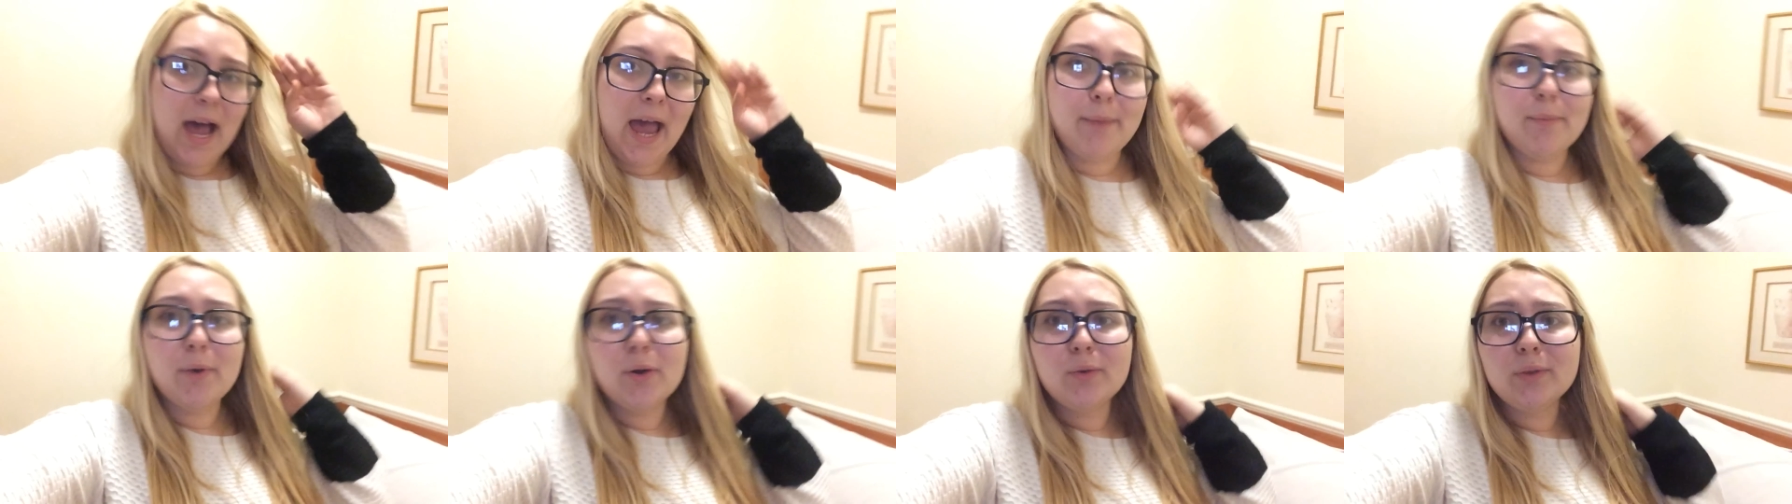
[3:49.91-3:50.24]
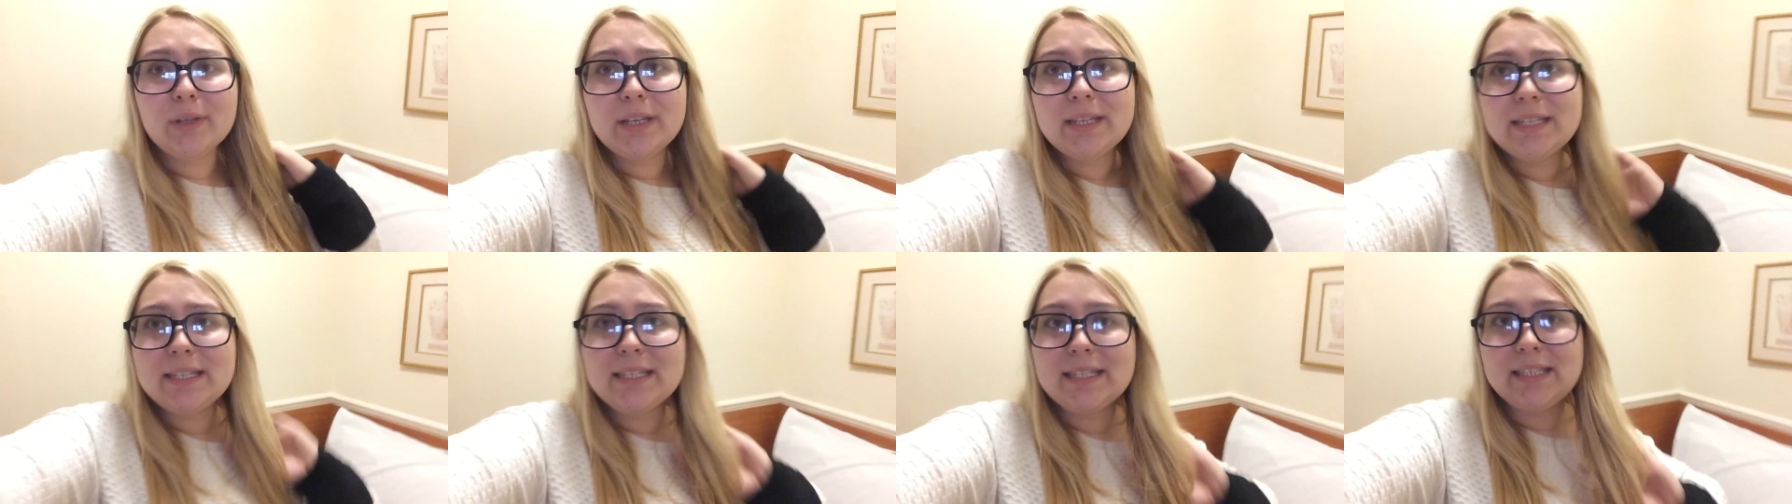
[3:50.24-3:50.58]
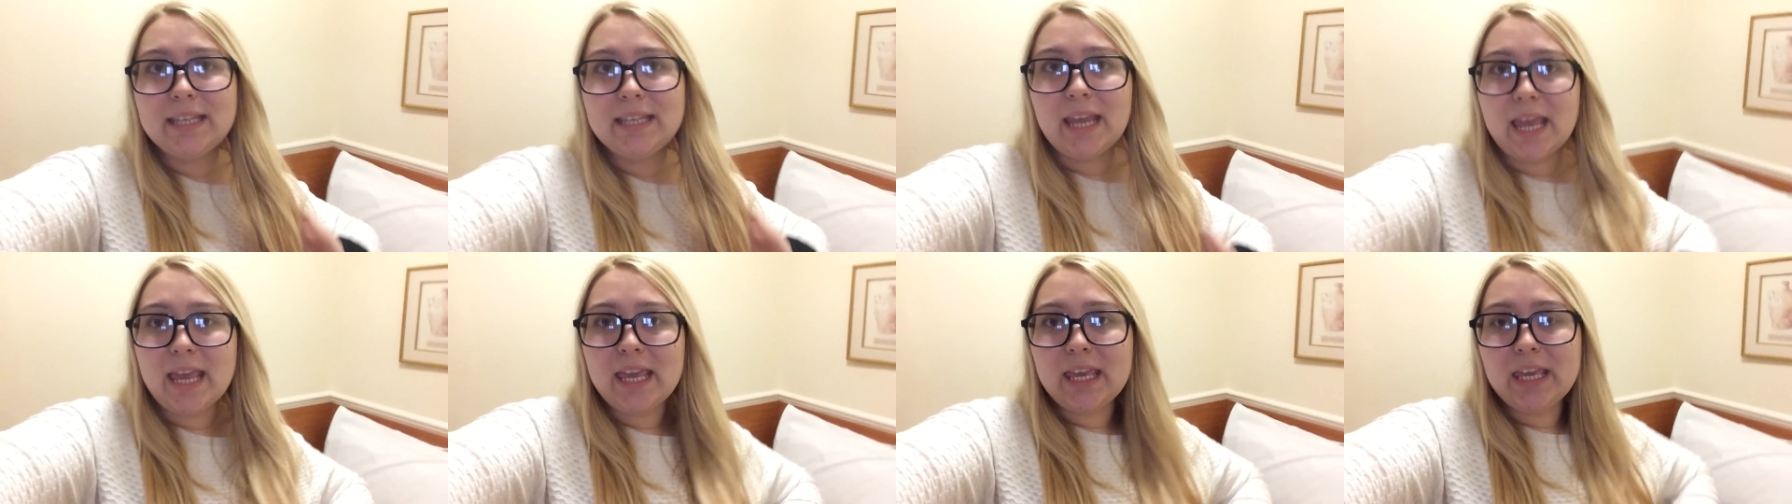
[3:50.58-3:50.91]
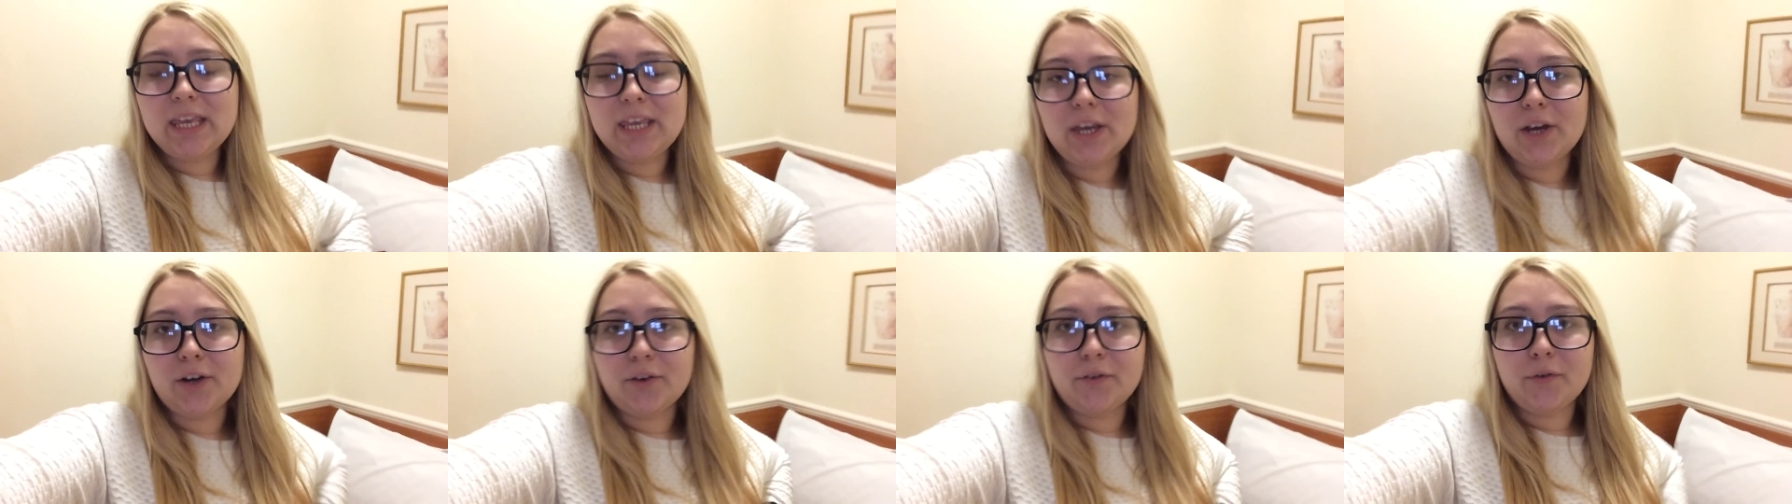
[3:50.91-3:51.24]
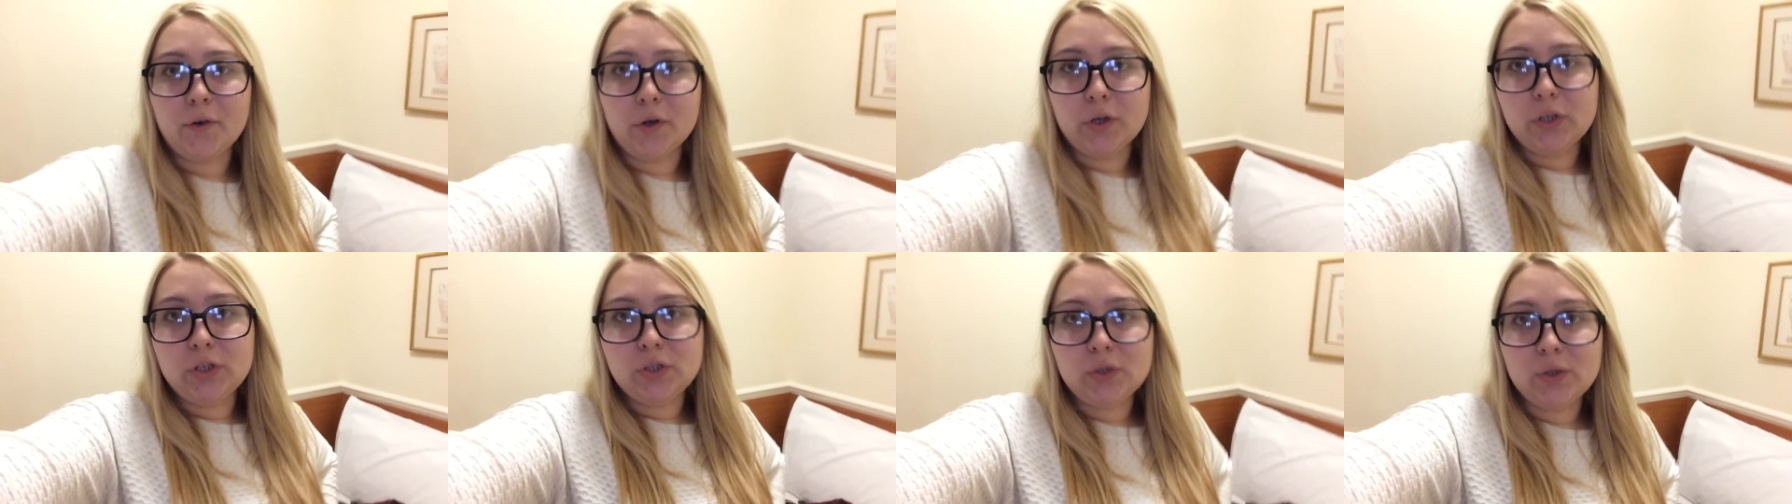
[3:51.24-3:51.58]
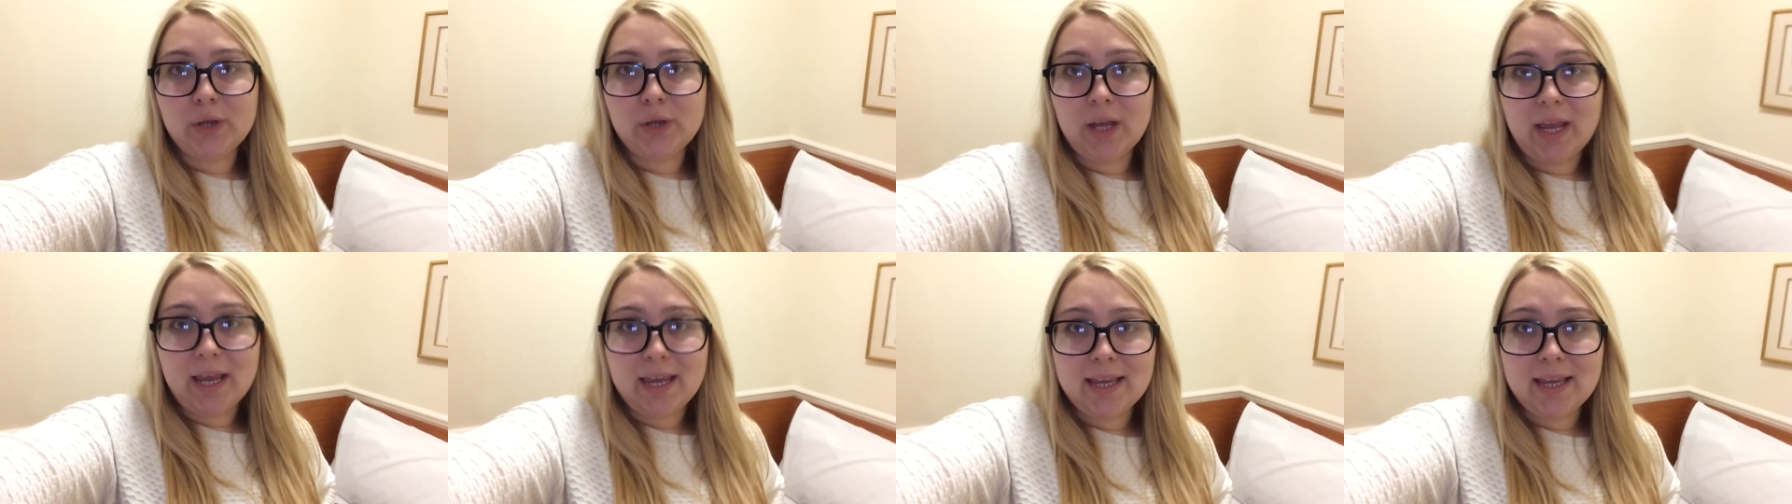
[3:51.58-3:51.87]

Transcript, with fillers: I'm only staying here for two